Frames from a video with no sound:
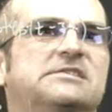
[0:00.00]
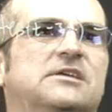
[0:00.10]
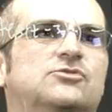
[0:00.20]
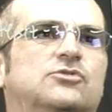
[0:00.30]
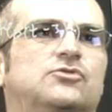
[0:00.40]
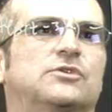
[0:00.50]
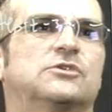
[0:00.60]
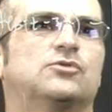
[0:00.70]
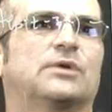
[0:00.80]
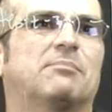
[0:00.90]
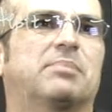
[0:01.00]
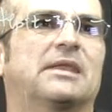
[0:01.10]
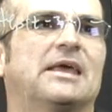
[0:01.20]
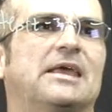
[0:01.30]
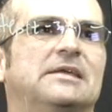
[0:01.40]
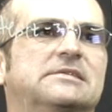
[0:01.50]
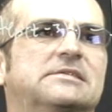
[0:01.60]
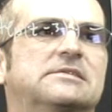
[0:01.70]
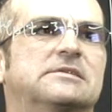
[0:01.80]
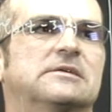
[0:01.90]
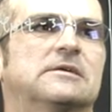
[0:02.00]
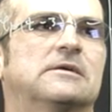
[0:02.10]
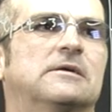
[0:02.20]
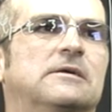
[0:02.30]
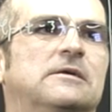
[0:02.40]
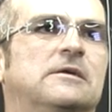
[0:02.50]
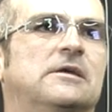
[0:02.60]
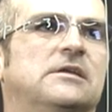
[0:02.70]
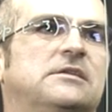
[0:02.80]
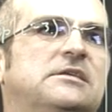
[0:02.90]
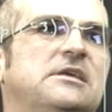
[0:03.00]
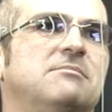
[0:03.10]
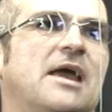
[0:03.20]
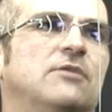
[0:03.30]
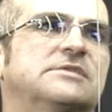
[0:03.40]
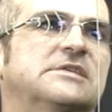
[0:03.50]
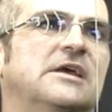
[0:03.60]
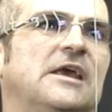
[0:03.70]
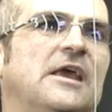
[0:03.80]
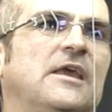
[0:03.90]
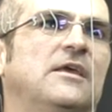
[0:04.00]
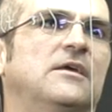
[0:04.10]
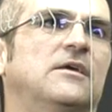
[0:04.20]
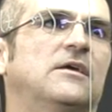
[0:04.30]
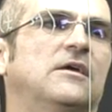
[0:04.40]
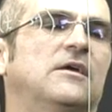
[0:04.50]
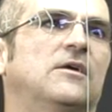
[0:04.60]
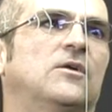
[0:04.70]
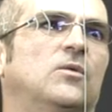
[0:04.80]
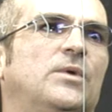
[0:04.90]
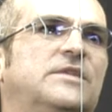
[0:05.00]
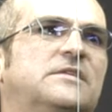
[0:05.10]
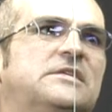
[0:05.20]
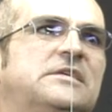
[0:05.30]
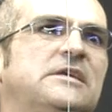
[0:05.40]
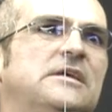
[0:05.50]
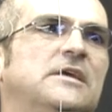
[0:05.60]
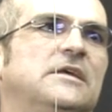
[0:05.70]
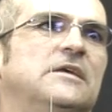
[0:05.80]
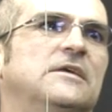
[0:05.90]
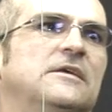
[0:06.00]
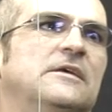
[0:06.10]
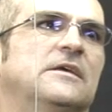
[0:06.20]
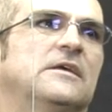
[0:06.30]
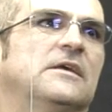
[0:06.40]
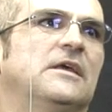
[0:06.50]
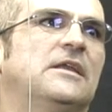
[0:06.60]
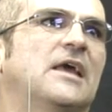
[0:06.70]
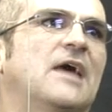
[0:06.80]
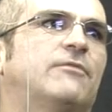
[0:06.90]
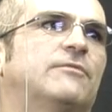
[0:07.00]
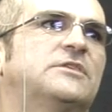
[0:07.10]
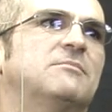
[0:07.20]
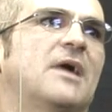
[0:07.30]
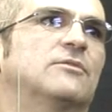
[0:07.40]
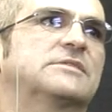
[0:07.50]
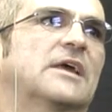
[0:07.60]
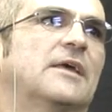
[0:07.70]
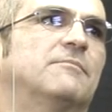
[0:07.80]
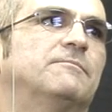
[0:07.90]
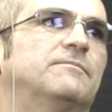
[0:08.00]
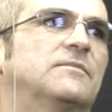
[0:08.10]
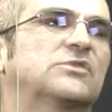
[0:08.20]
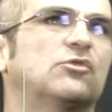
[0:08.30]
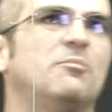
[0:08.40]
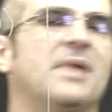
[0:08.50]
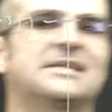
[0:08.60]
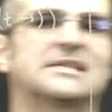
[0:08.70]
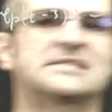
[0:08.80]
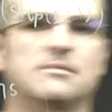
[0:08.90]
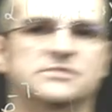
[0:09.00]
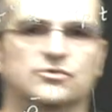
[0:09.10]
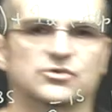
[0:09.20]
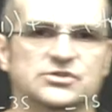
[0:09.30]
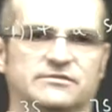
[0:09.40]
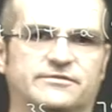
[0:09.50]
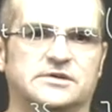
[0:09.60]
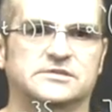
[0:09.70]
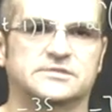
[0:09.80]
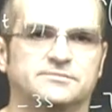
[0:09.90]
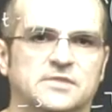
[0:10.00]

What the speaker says: thing to do is to replace t minus a with t in f of t minus a. So you make that substitution first.